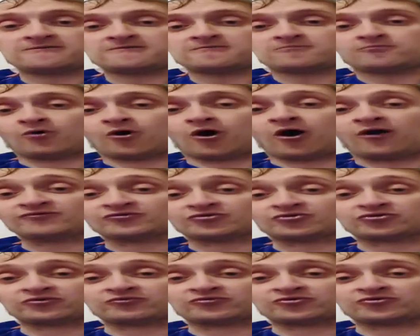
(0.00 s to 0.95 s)
But
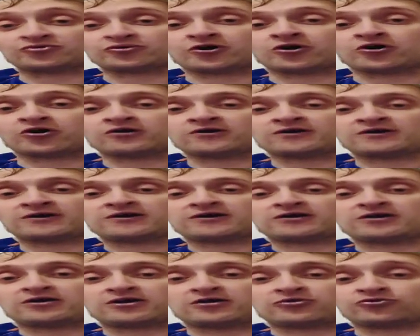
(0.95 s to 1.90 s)
obviously we saw
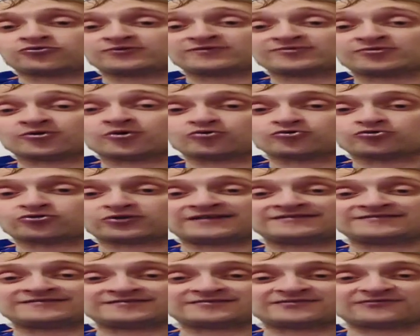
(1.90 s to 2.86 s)
the results
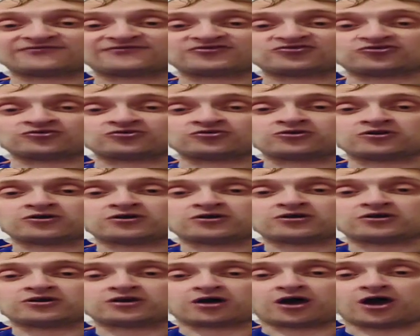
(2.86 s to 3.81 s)
in this division
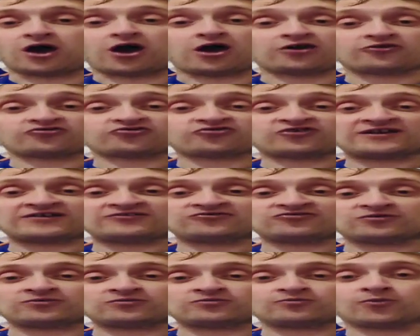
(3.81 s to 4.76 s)
are
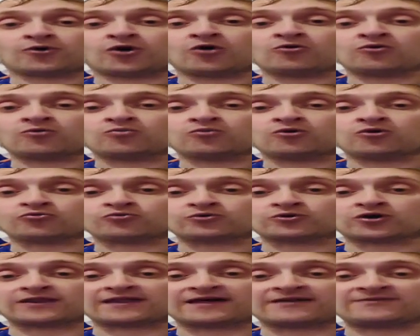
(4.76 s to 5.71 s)
changing. Boreham Wood, we
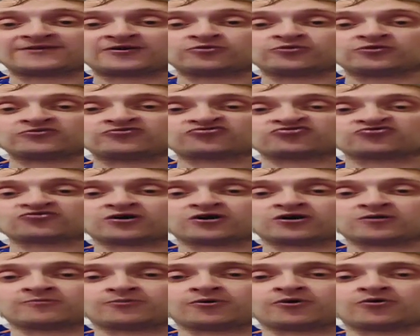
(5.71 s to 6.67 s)
got that 0-0
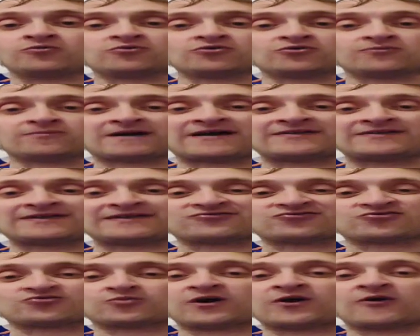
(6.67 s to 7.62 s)
draw. Boreham Wood apparently
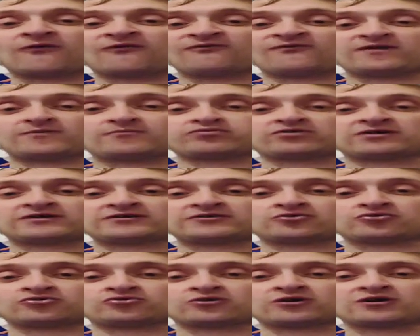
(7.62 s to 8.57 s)
had 12 fit
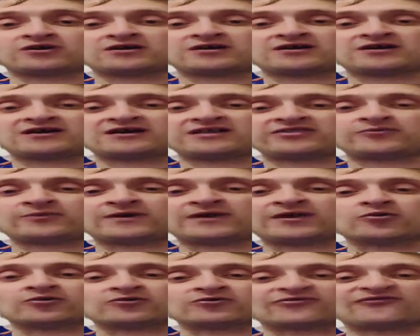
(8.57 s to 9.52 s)
players. They went
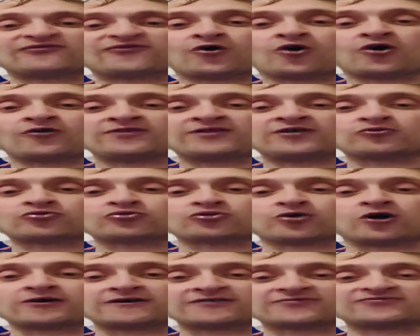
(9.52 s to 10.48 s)
and lost 4-0 to
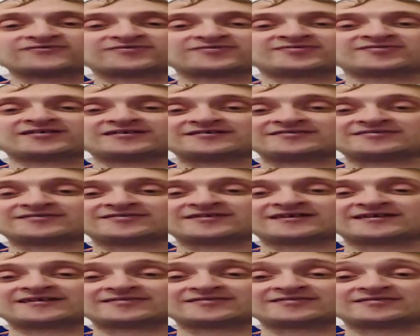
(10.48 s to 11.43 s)
Oxford City
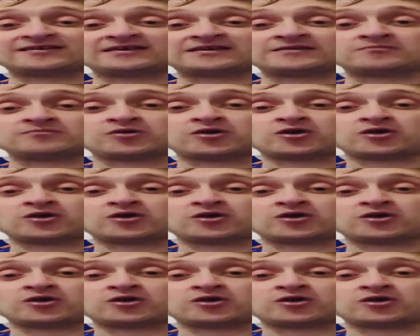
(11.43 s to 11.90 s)
today, team